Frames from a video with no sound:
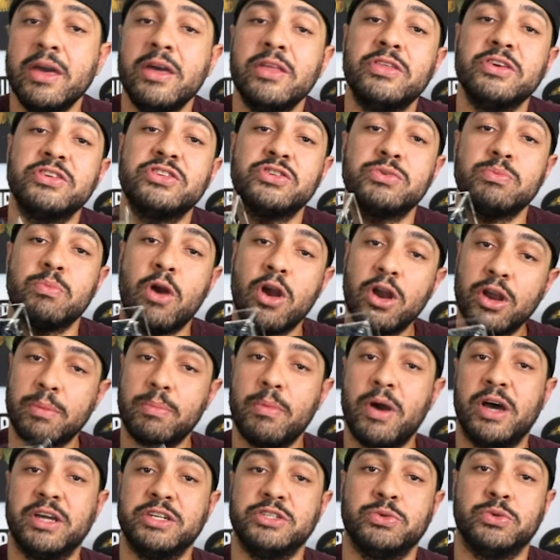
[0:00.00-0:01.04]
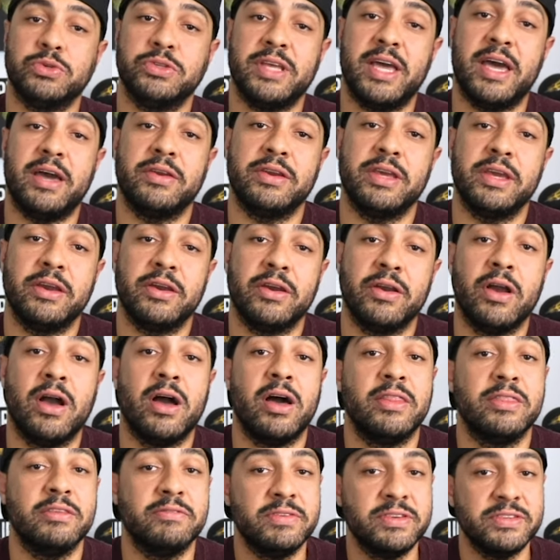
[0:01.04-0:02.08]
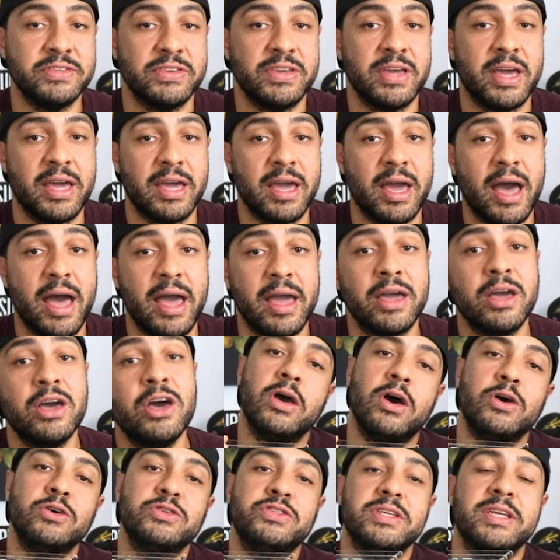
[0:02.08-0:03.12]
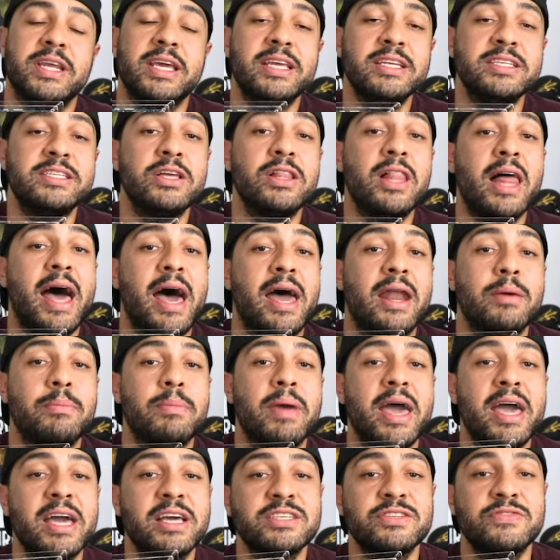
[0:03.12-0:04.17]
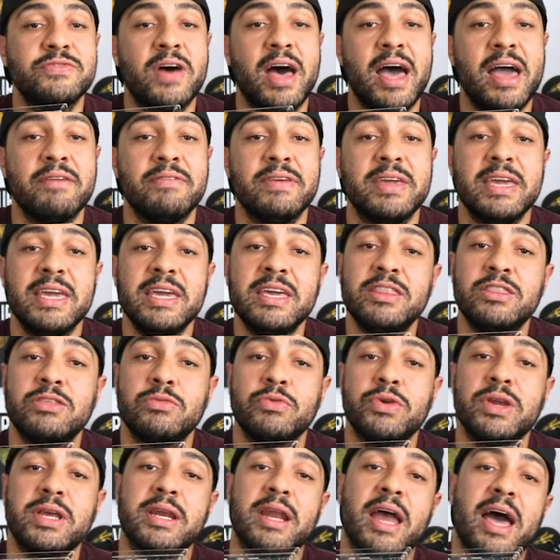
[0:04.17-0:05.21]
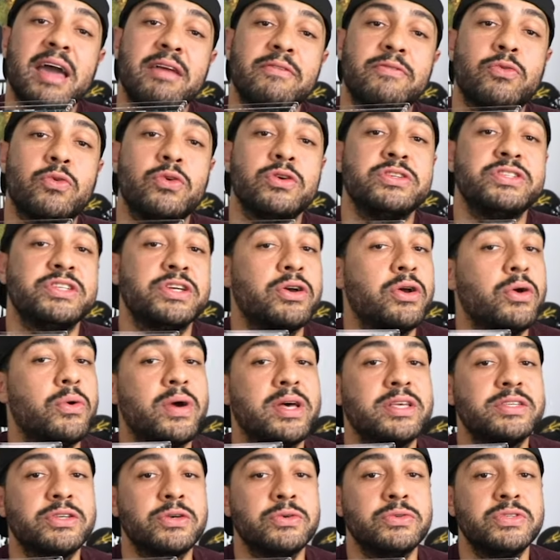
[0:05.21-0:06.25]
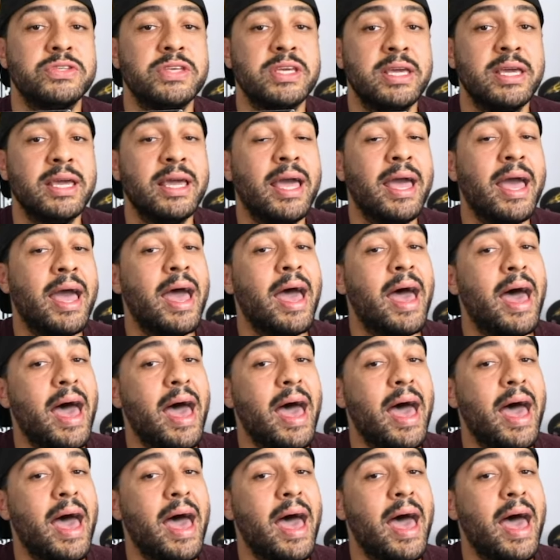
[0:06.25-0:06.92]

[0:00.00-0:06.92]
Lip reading: the SMARC module down here on the Vizi-AI hosts an Intel Atom X5 E3940 SoC,